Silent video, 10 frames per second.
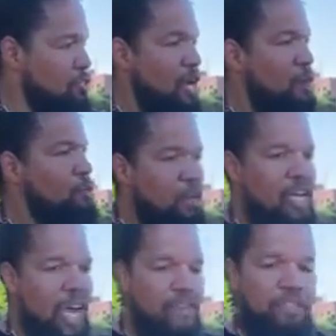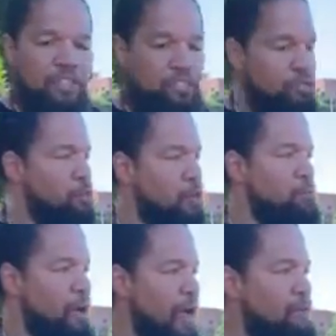So now we have to destroy
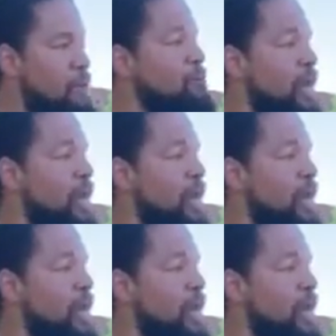the barrier